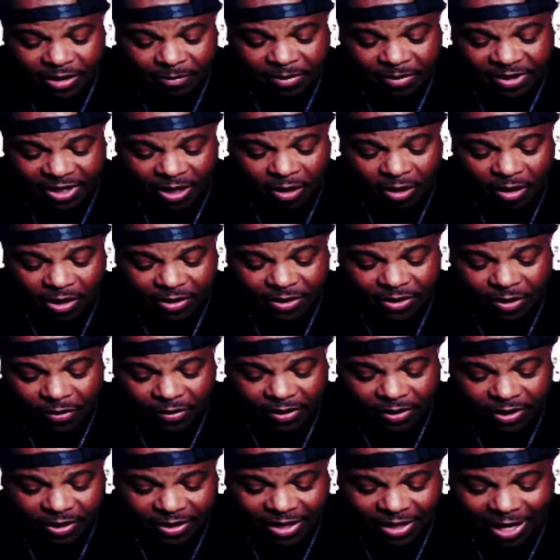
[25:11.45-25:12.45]
but they all don't
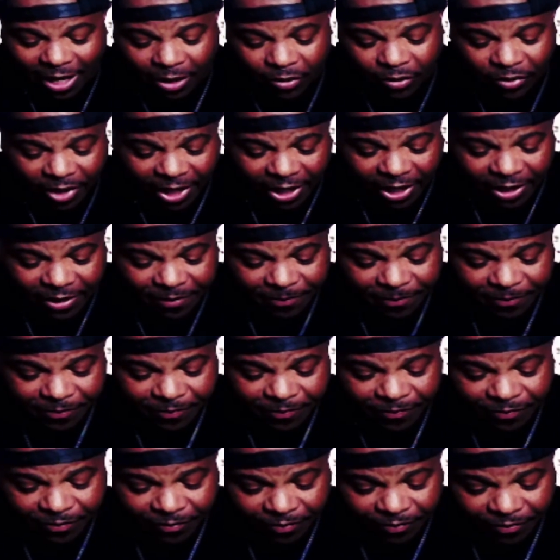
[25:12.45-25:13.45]
look that great,
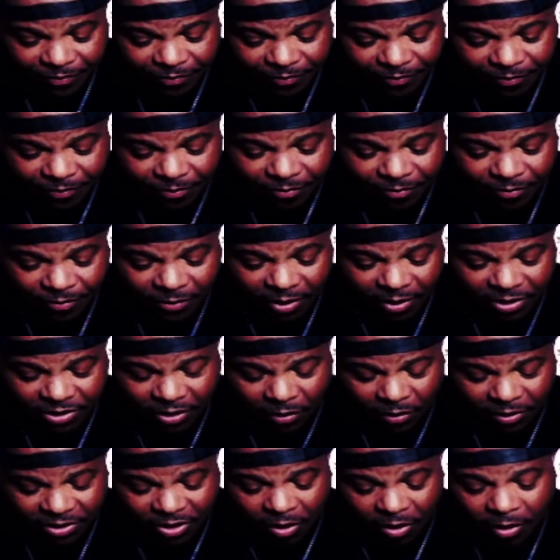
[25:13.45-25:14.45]
so
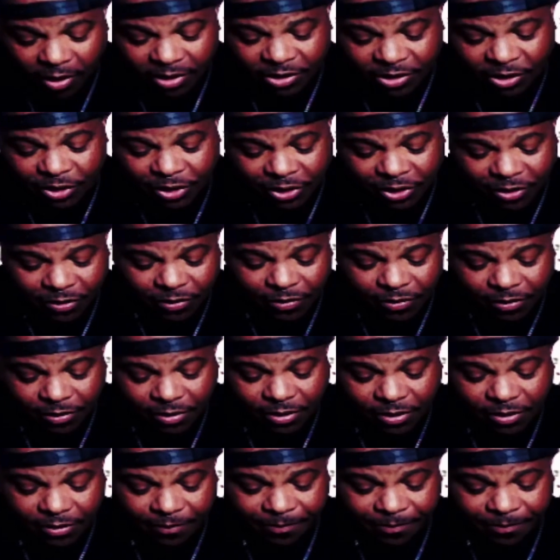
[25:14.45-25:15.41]
it's hard to choose.